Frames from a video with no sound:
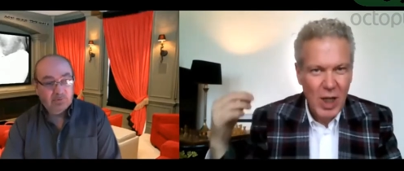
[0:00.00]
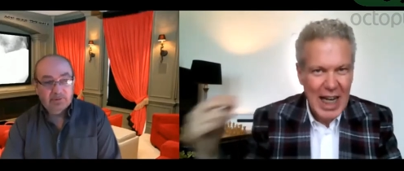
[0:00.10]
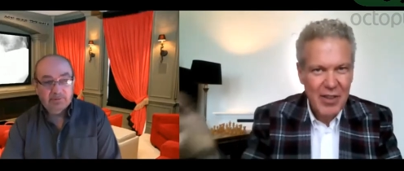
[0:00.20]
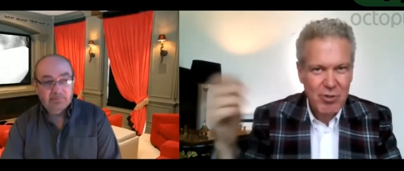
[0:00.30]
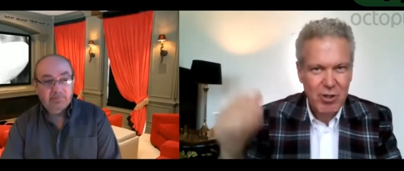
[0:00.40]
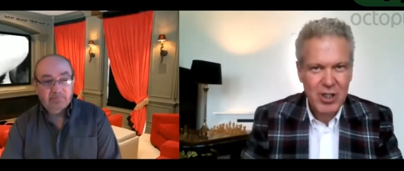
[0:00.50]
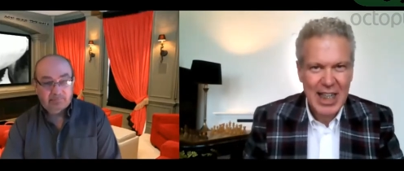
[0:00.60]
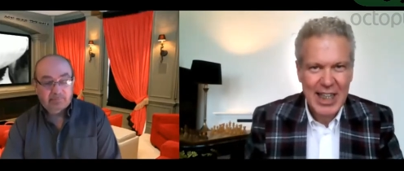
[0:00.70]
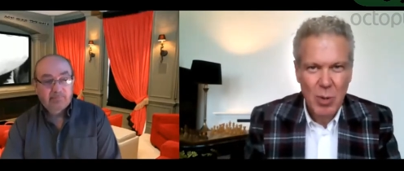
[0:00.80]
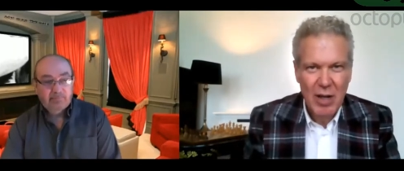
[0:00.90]
Speaker 1: let the truth
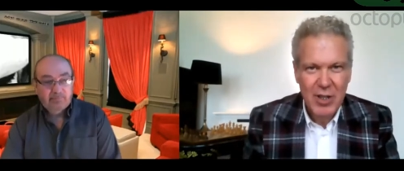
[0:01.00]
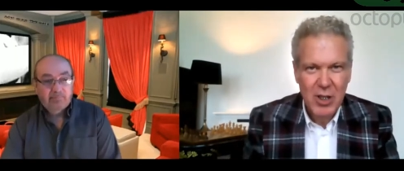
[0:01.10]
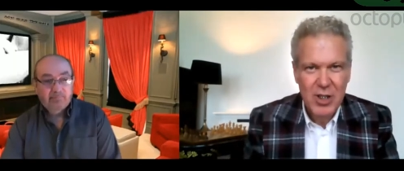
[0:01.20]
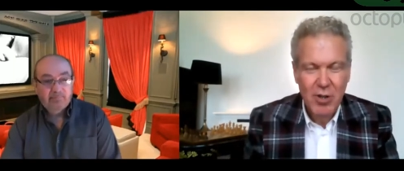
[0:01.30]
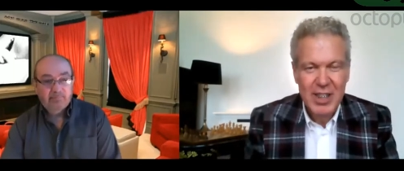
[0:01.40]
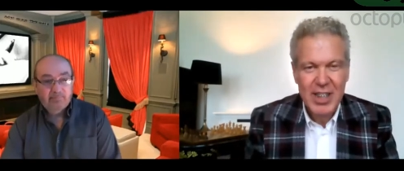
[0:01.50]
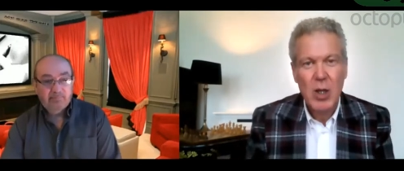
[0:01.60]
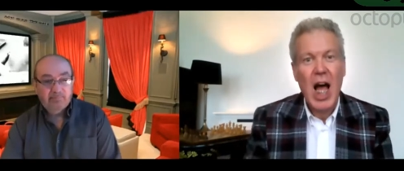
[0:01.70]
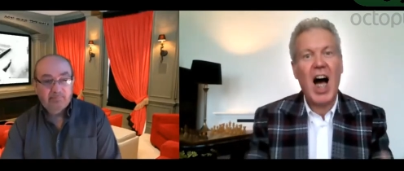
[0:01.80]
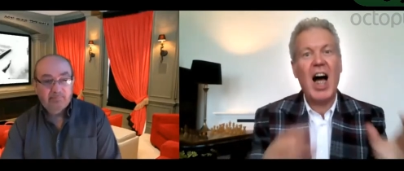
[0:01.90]
stand in the way of a good story. So
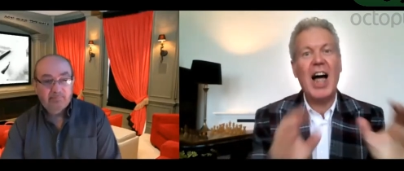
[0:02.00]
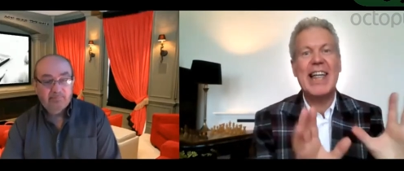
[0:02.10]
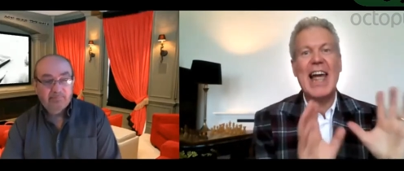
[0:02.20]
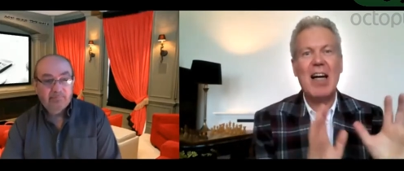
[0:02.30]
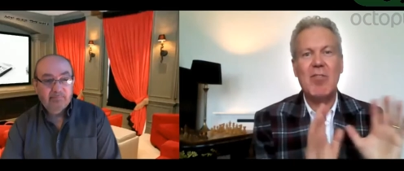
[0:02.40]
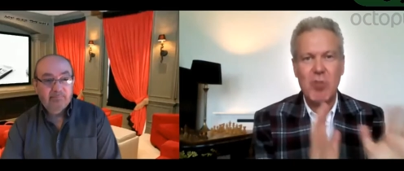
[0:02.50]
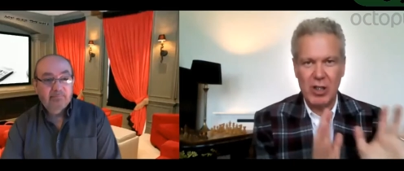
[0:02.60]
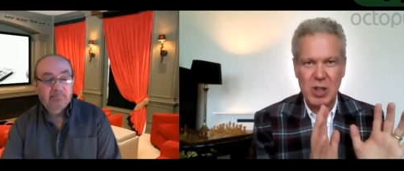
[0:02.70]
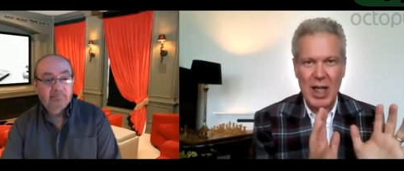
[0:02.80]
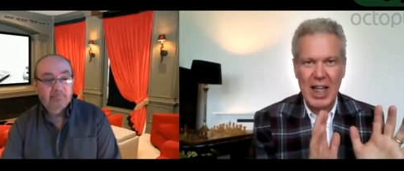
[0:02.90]
I get
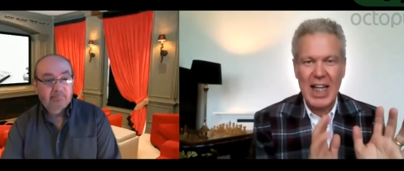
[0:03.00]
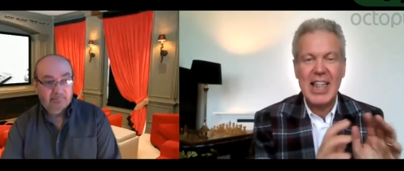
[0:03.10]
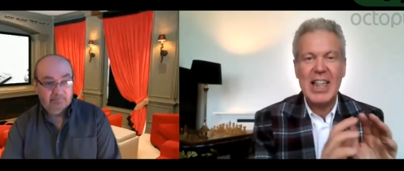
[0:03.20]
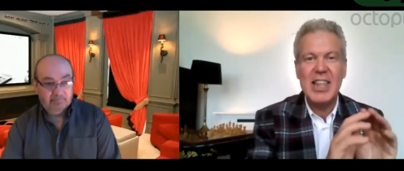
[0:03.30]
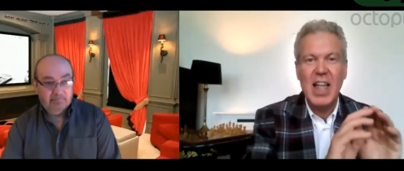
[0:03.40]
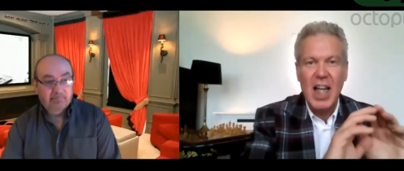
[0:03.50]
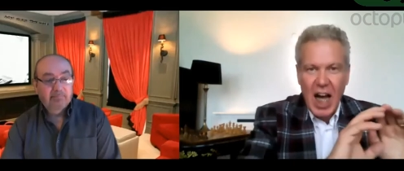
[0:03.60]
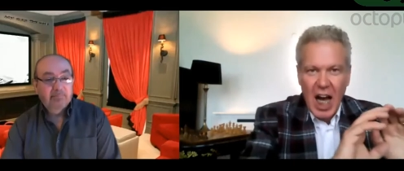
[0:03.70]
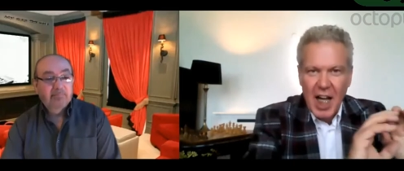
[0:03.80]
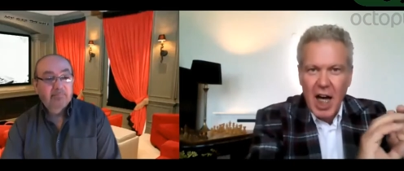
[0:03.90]
Roswell. It is
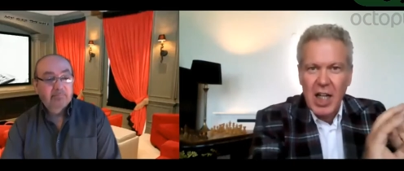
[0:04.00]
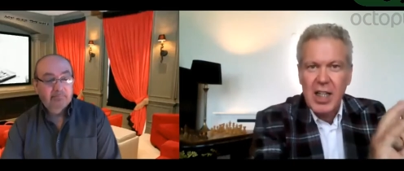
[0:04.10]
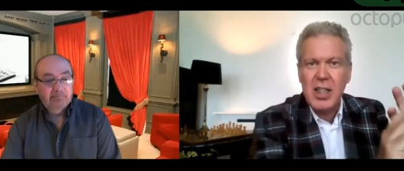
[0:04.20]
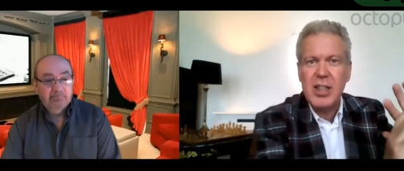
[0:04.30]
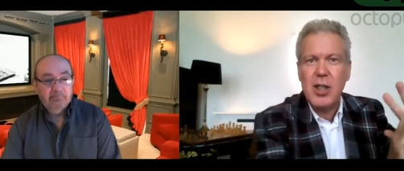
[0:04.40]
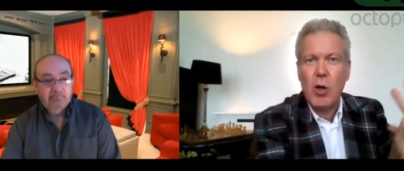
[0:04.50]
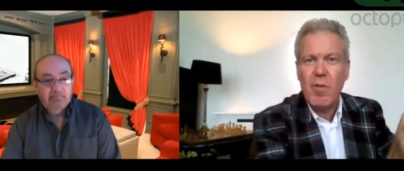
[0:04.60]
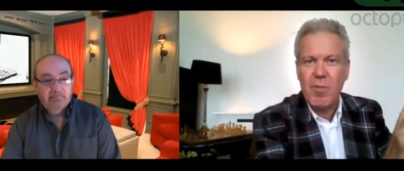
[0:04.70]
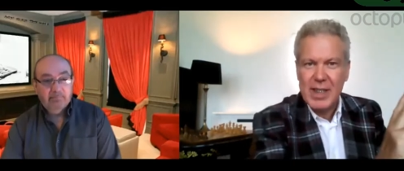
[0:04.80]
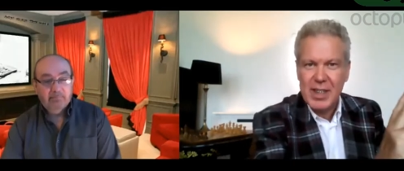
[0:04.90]
an unsolved
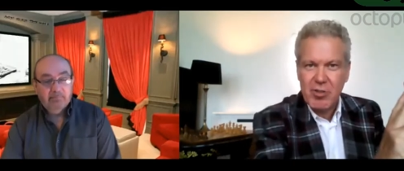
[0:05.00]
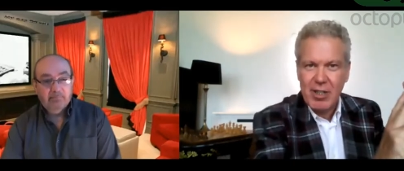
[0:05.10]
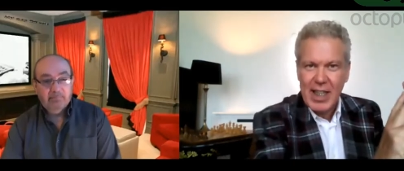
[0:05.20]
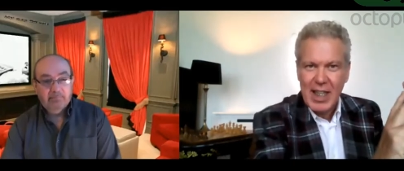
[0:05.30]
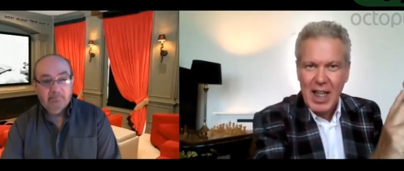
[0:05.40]
mystery.